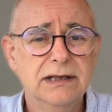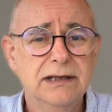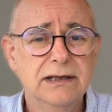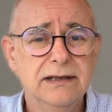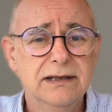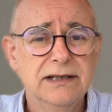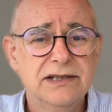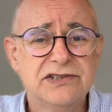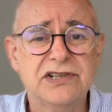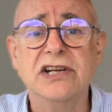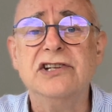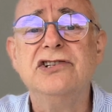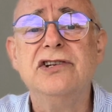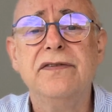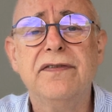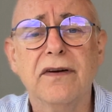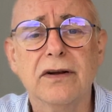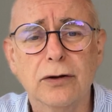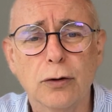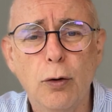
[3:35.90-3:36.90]
Said she
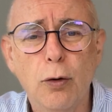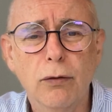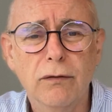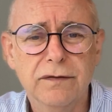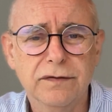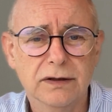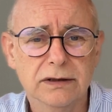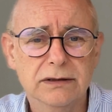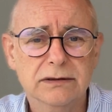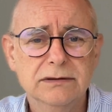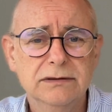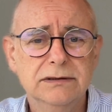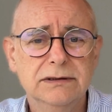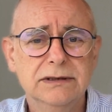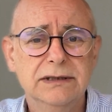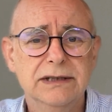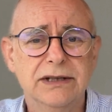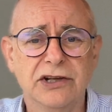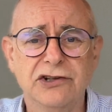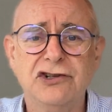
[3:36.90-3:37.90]
felt awful,
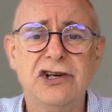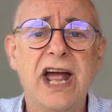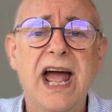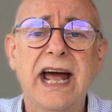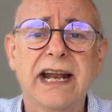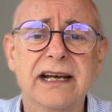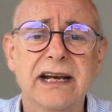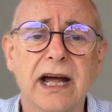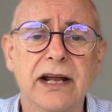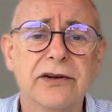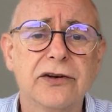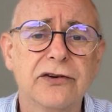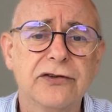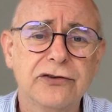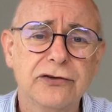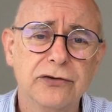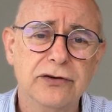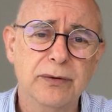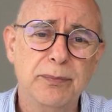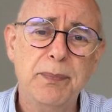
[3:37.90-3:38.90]
that she hadn't
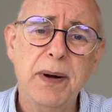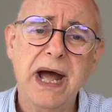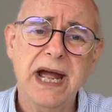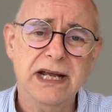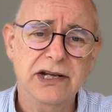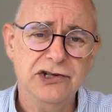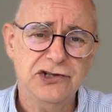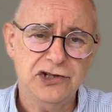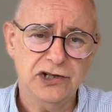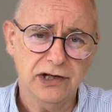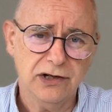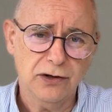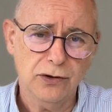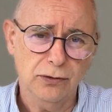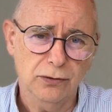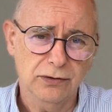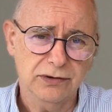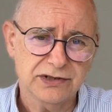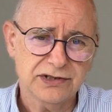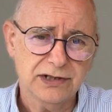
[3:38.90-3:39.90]
understood the pain she'd
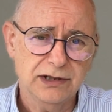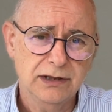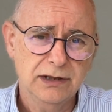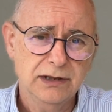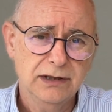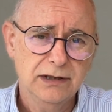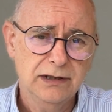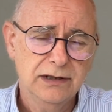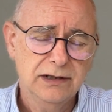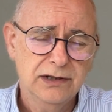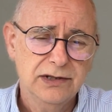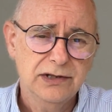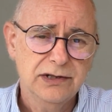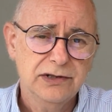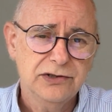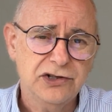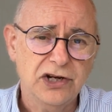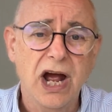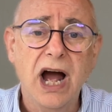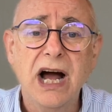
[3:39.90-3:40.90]
caused.
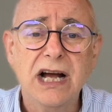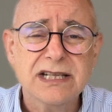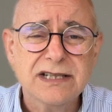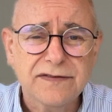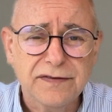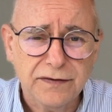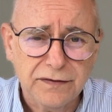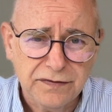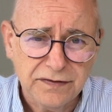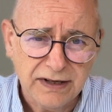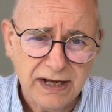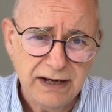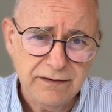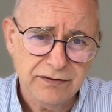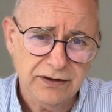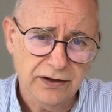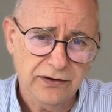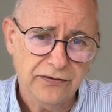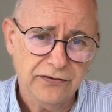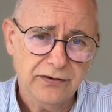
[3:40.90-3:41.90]
She asked for
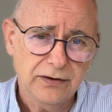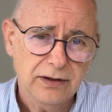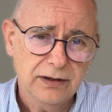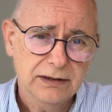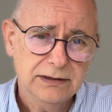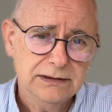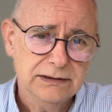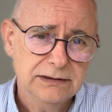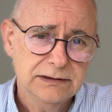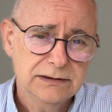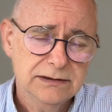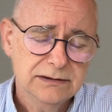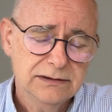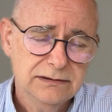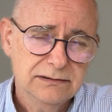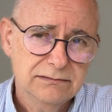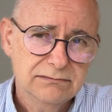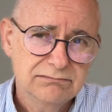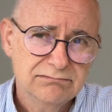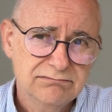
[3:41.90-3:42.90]
forgiveness.
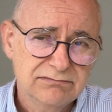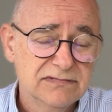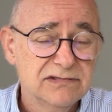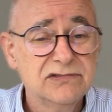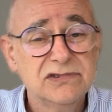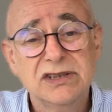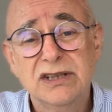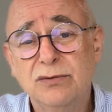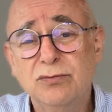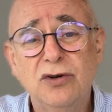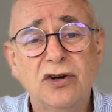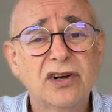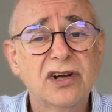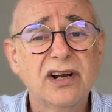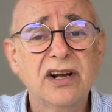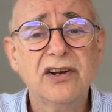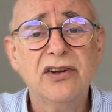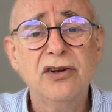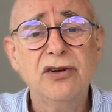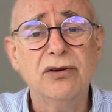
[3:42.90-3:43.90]
And what could I
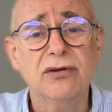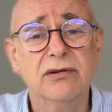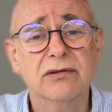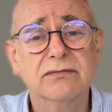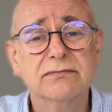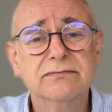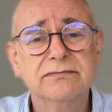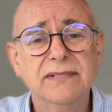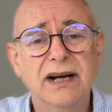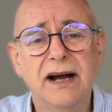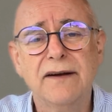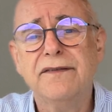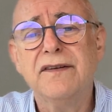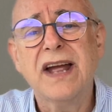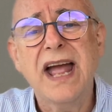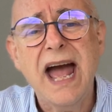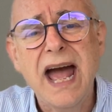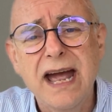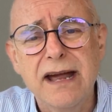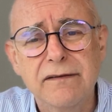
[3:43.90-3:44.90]
do? I
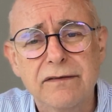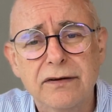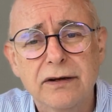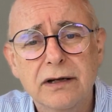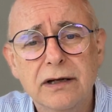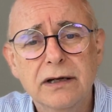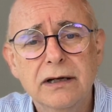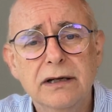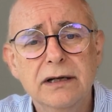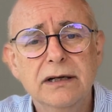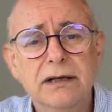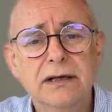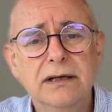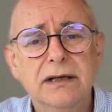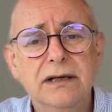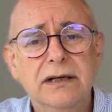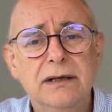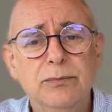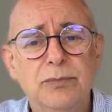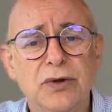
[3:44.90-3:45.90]
forgave.
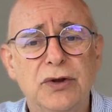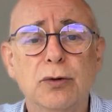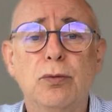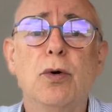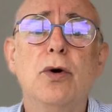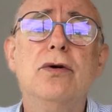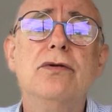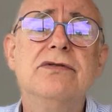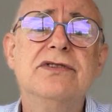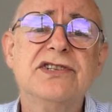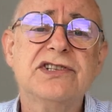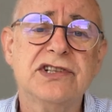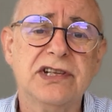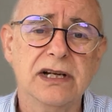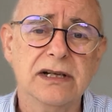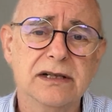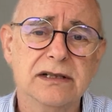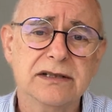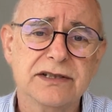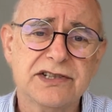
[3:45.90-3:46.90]
But the wound
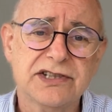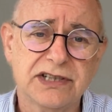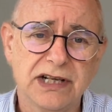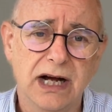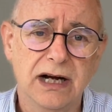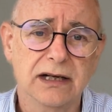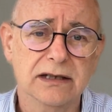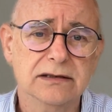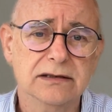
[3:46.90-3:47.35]
still stung.